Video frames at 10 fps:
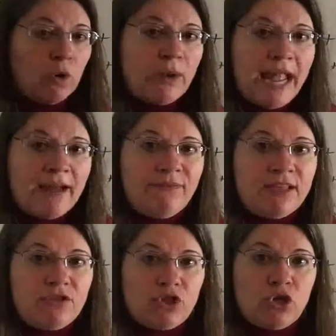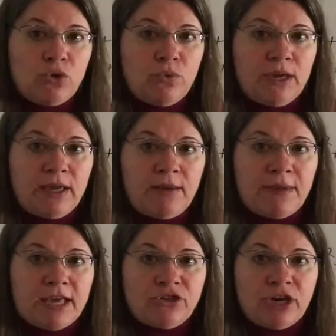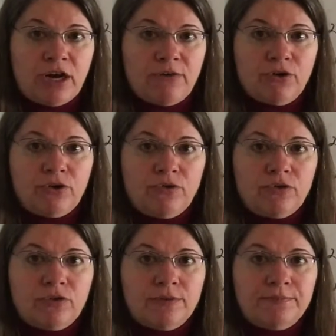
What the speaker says: we have these two imaginary roots.